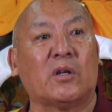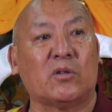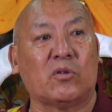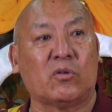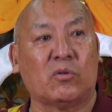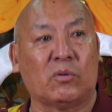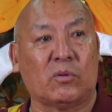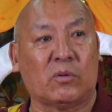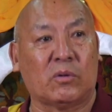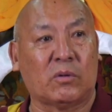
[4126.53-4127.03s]

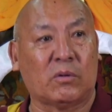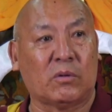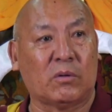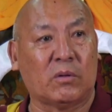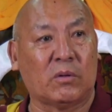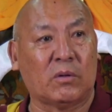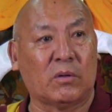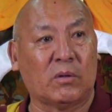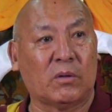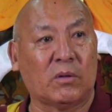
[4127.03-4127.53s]
attitude,
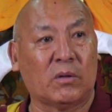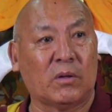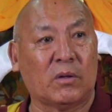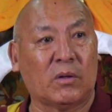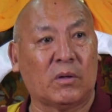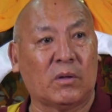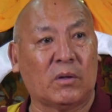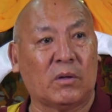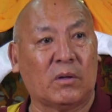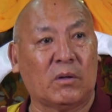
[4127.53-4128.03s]

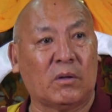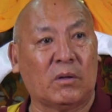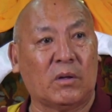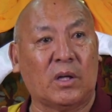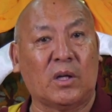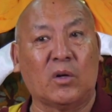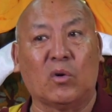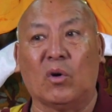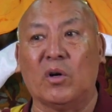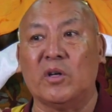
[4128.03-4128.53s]

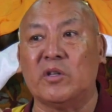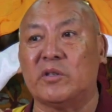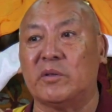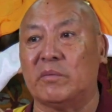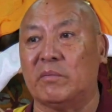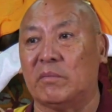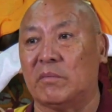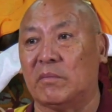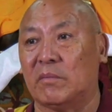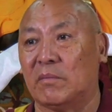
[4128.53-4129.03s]

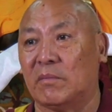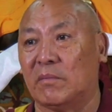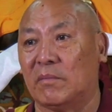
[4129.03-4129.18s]
egoism,